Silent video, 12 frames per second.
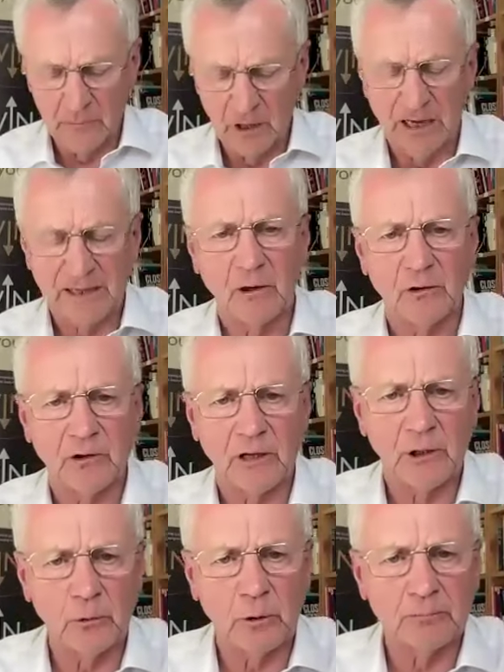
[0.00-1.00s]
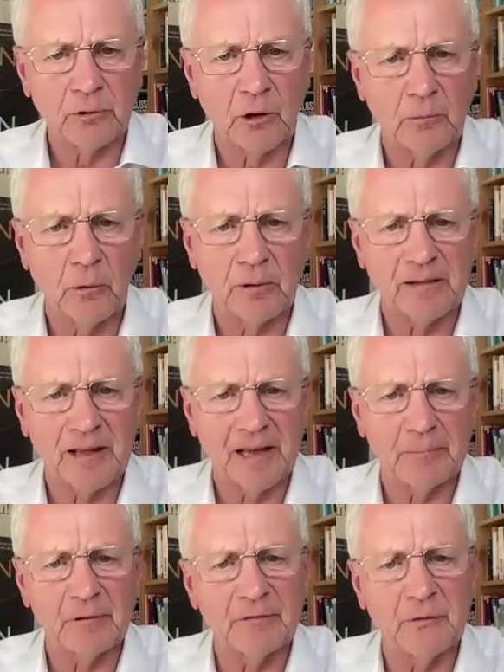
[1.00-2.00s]
But I know that you were probably
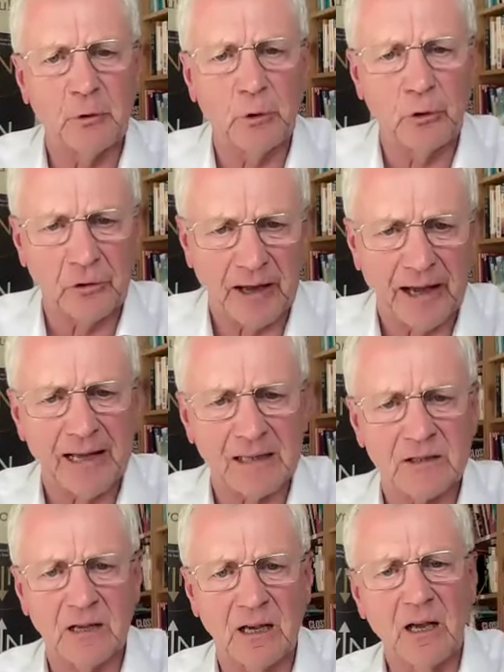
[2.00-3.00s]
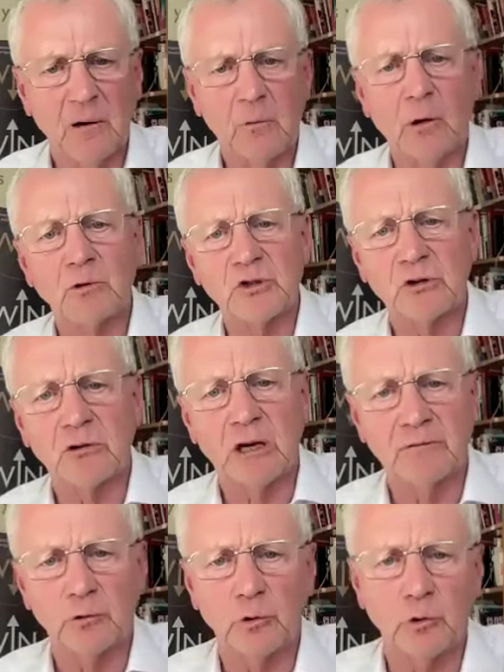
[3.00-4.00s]
there before that. What was your
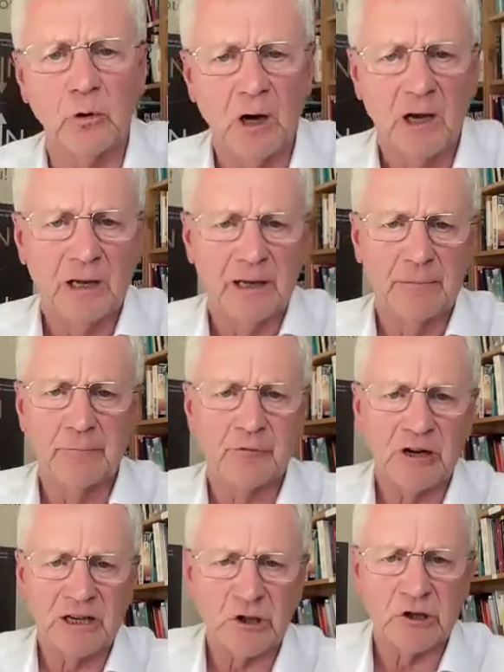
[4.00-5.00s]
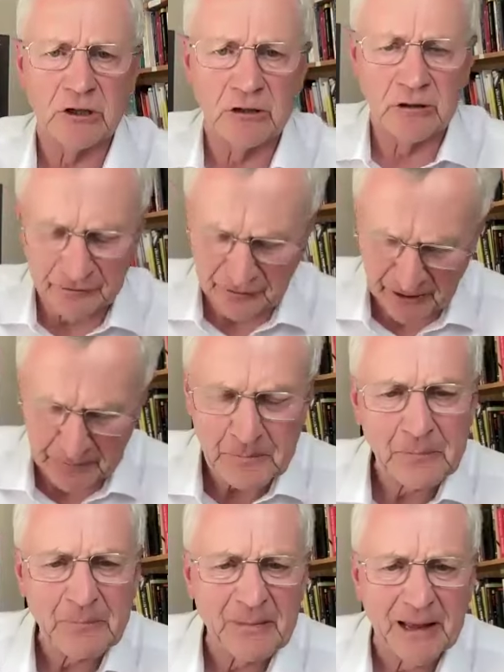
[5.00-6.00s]
overall impression of
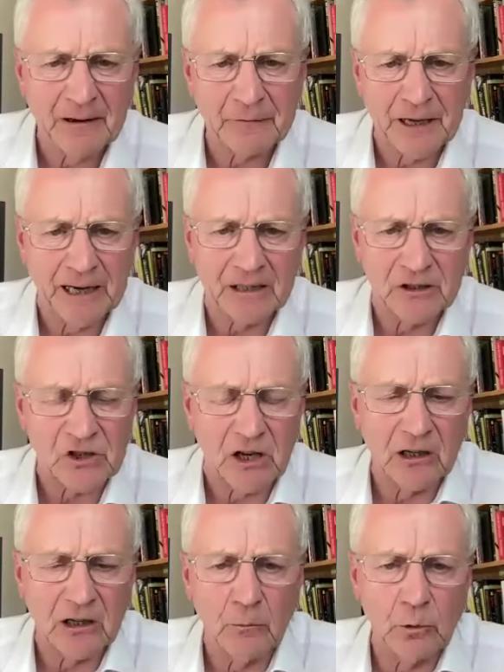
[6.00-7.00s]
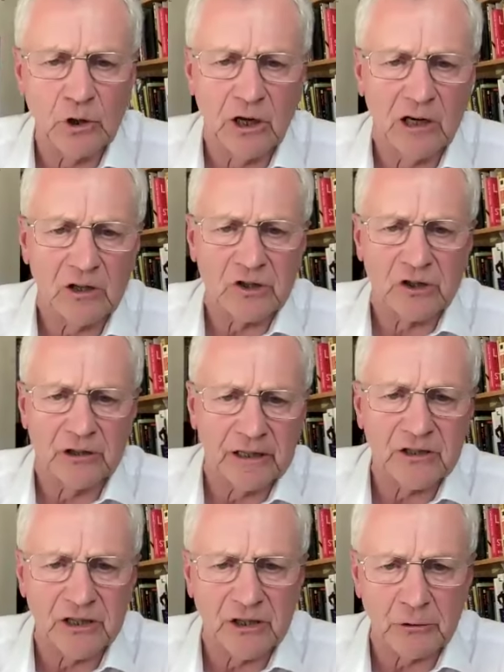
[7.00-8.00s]
Afghanistan? And I would ask you
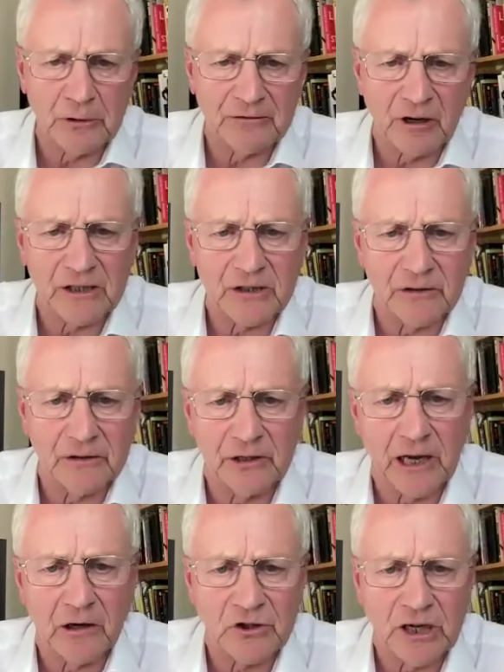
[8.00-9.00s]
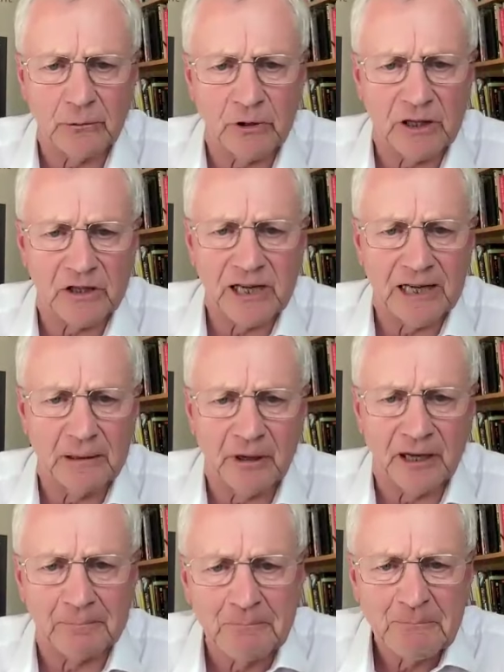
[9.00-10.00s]
this: did you ever have to negotiate with the
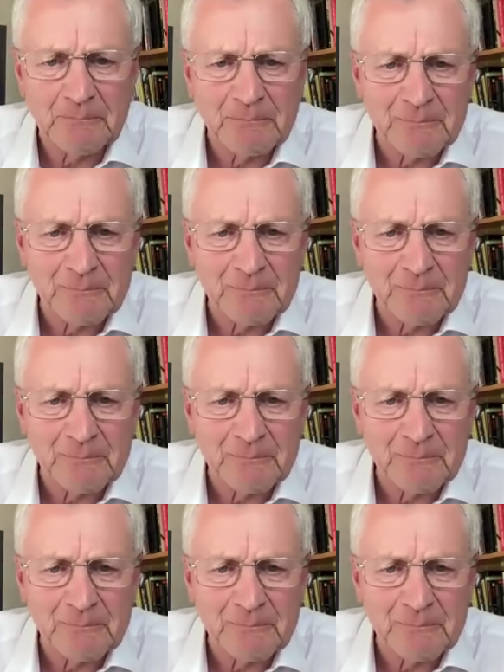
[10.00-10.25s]
Taliban?